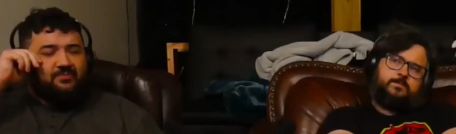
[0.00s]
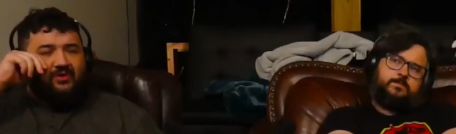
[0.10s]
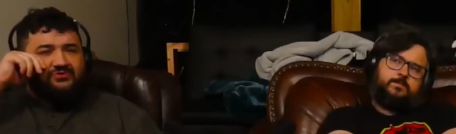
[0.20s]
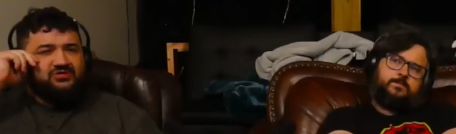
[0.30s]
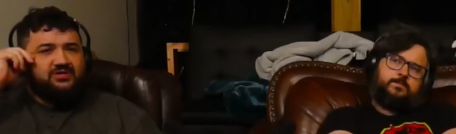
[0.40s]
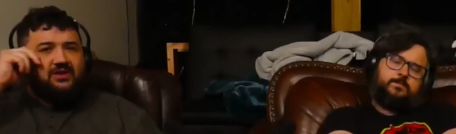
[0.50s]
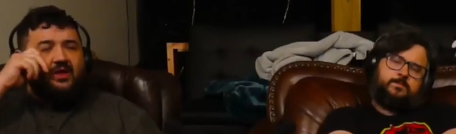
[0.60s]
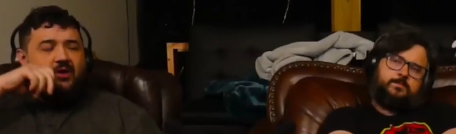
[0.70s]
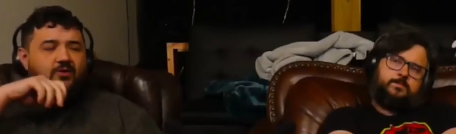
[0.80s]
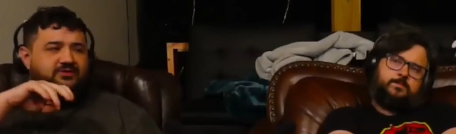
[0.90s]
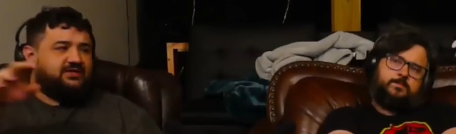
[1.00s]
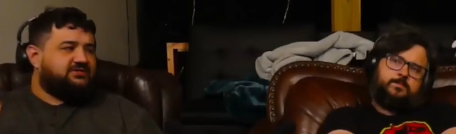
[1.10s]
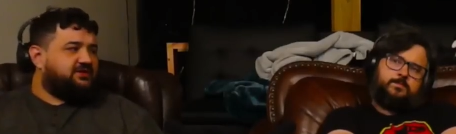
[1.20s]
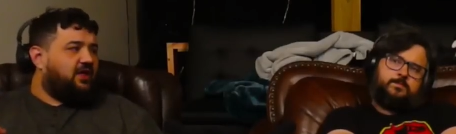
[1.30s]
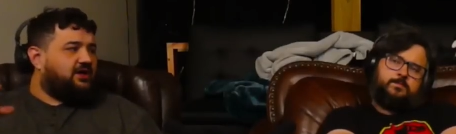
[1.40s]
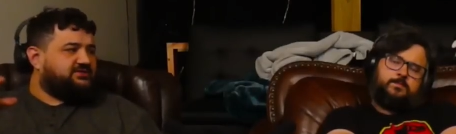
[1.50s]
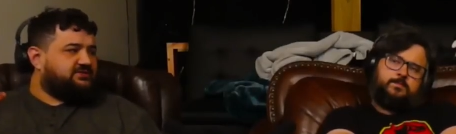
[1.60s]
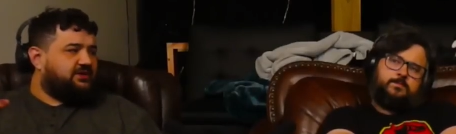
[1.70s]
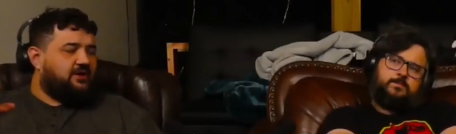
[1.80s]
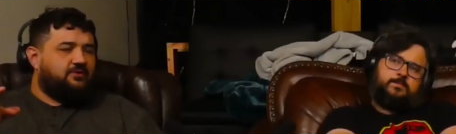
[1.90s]
Speaker 1: propulsion, or they just
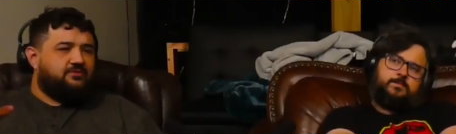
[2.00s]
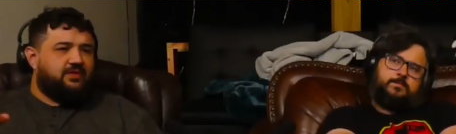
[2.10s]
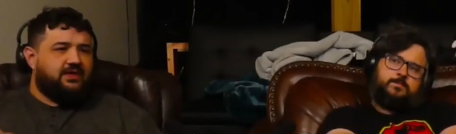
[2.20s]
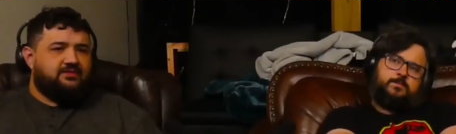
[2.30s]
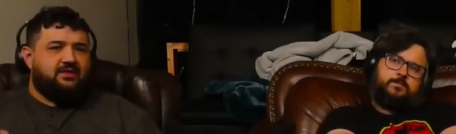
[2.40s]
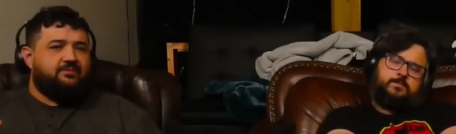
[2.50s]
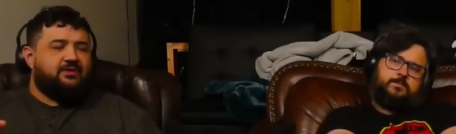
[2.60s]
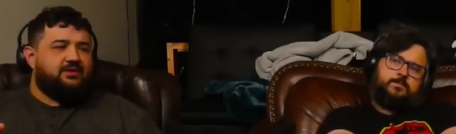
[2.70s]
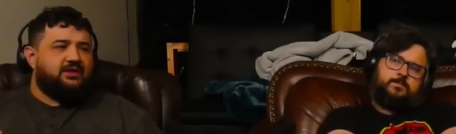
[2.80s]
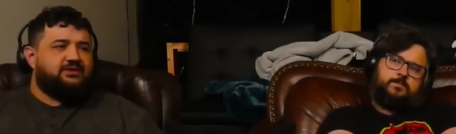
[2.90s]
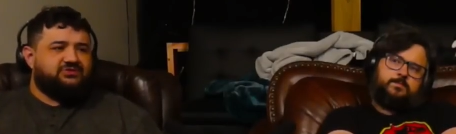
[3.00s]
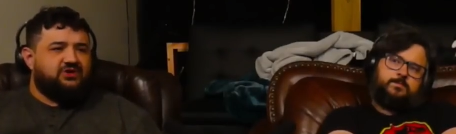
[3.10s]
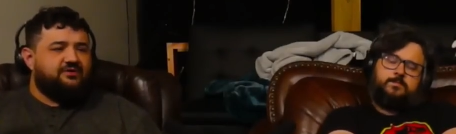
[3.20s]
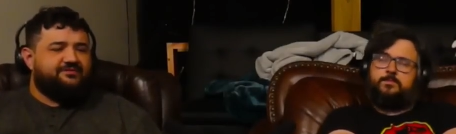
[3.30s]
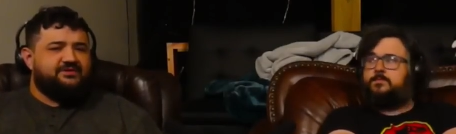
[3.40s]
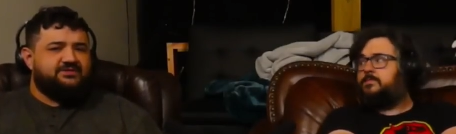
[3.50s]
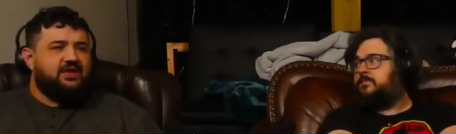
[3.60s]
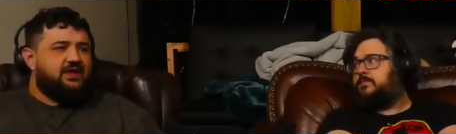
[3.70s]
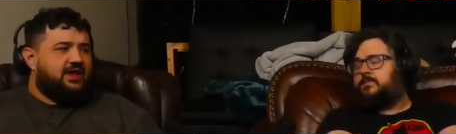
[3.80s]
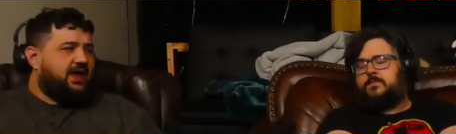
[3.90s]
lost, you know, like the ability to surface.
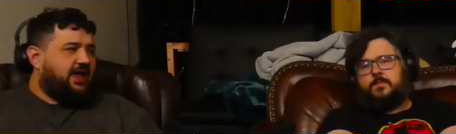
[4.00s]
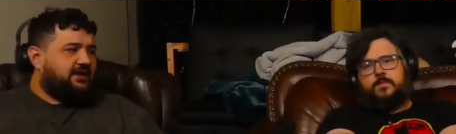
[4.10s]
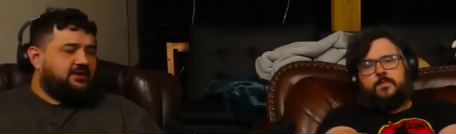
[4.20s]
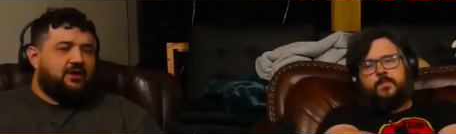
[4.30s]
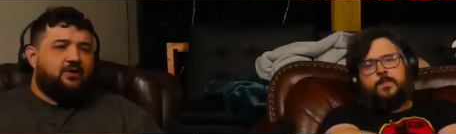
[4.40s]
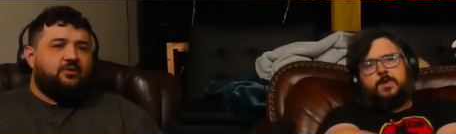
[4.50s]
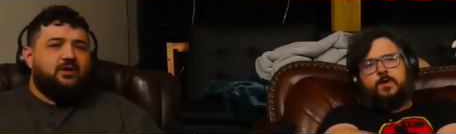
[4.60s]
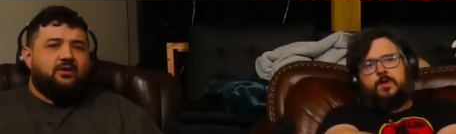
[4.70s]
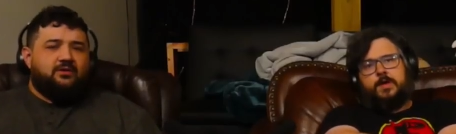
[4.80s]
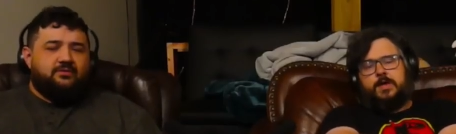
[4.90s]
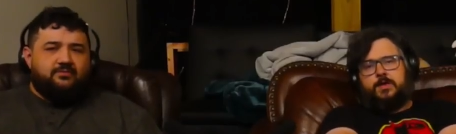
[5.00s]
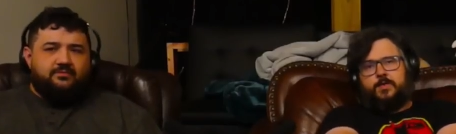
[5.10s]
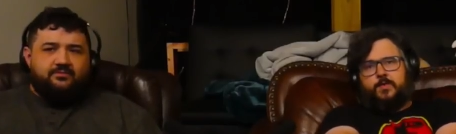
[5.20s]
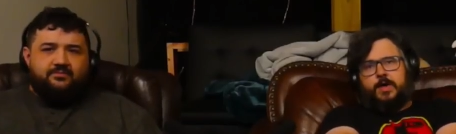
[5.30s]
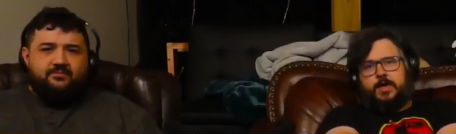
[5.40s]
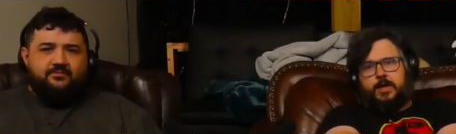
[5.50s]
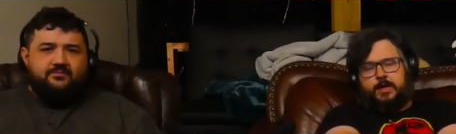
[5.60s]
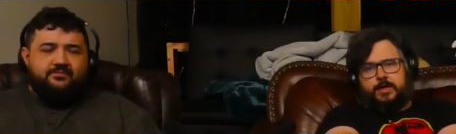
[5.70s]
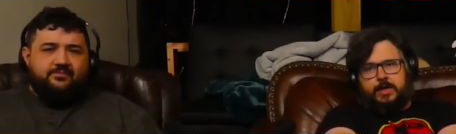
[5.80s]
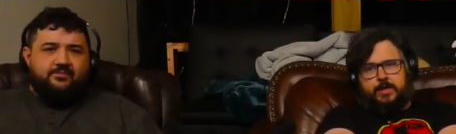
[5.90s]
And you know,
Speaker 2: either way,
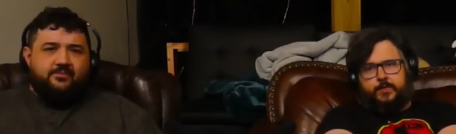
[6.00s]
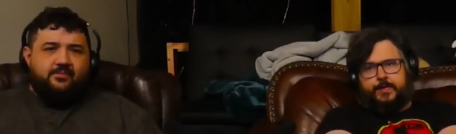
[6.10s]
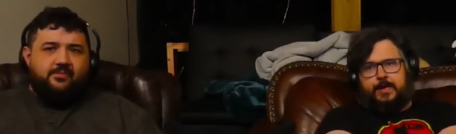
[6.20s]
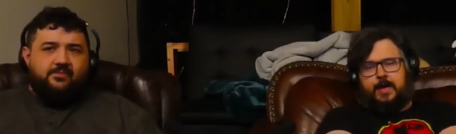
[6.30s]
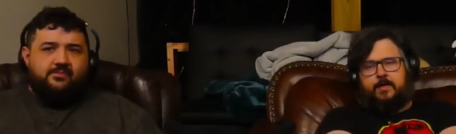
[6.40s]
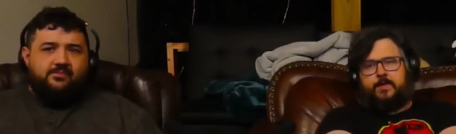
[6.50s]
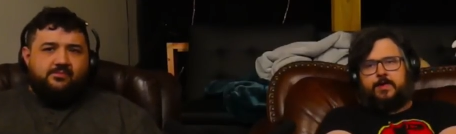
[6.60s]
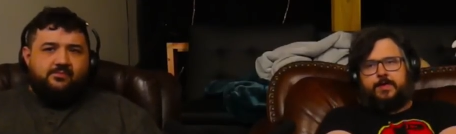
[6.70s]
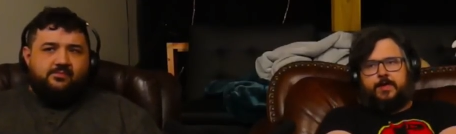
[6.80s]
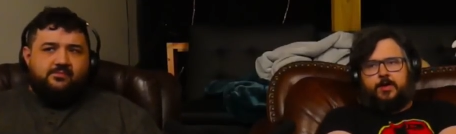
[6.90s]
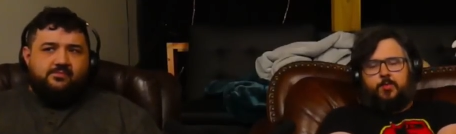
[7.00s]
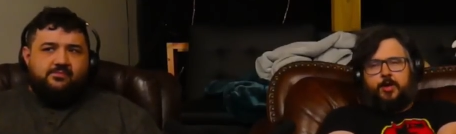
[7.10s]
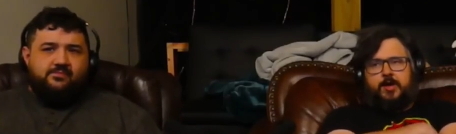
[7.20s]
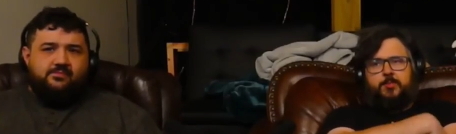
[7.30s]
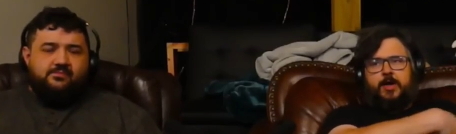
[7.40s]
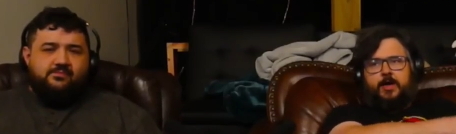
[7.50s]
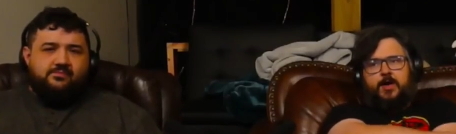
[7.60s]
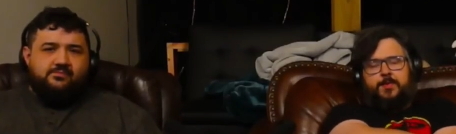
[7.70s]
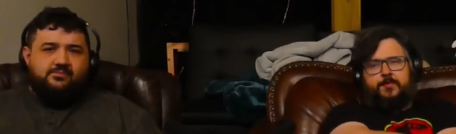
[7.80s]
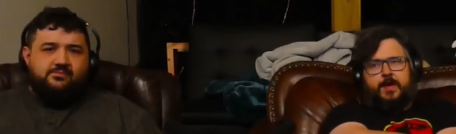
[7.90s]
like they didn't really have anything that could bring it back
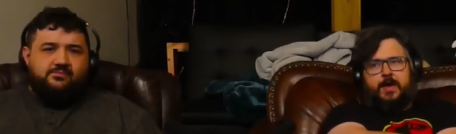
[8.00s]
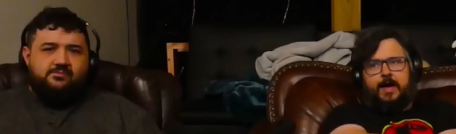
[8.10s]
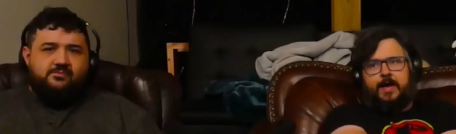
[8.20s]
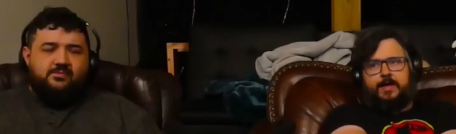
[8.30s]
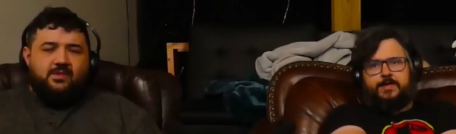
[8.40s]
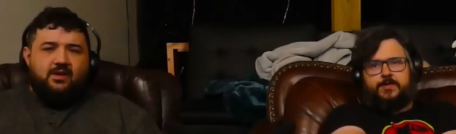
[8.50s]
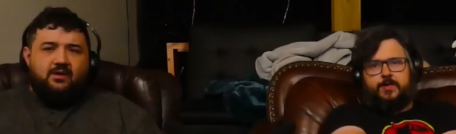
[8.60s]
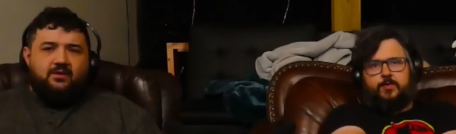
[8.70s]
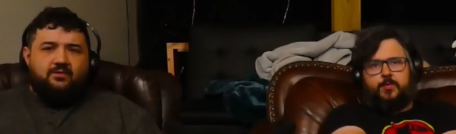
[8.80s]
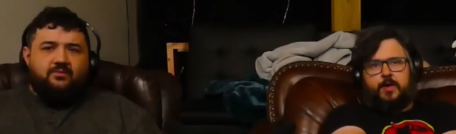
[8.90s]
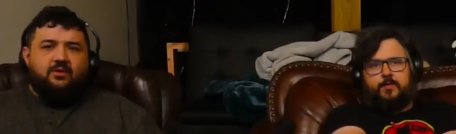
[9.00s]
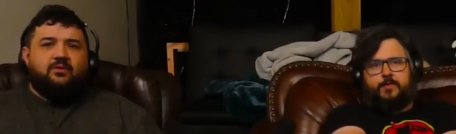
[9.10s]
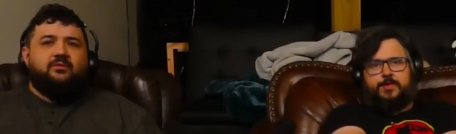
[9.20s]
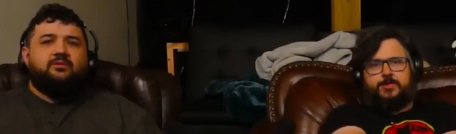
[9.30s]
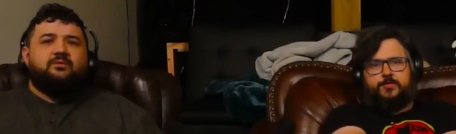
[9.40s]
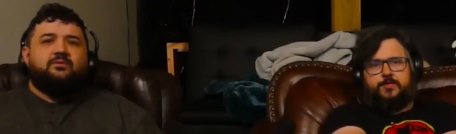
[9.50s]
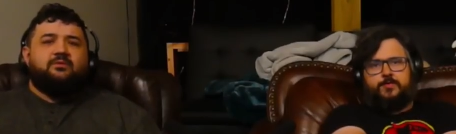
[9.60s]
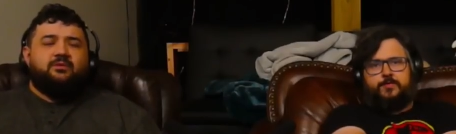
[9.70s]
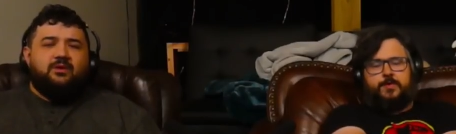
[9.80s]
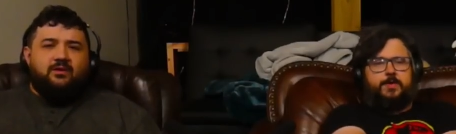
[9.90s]
up if they had, so they were probably well,
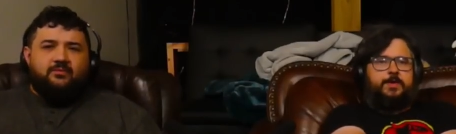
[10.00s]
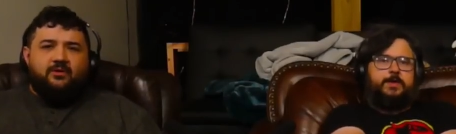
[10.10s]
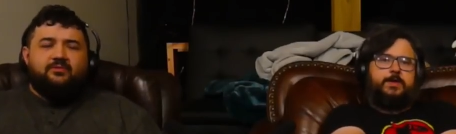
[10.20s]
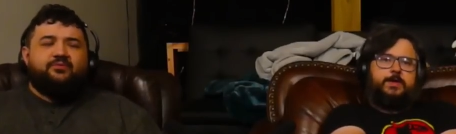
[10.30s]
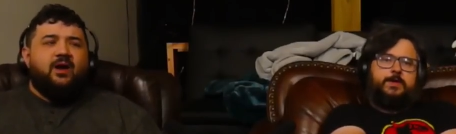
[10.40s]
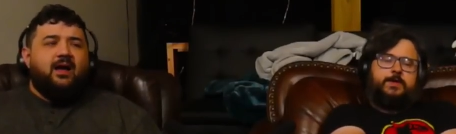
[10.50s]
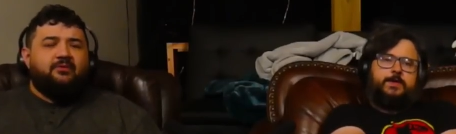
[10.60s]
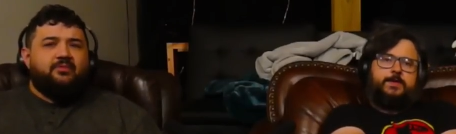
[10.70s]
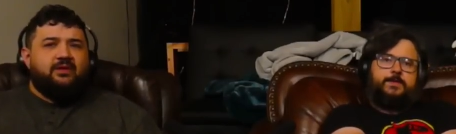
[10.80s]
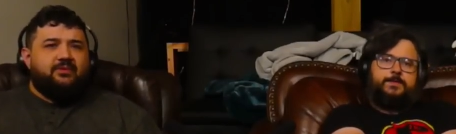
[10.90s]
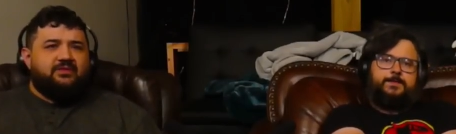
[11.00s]
Speaker 1: screwed. Well, probably,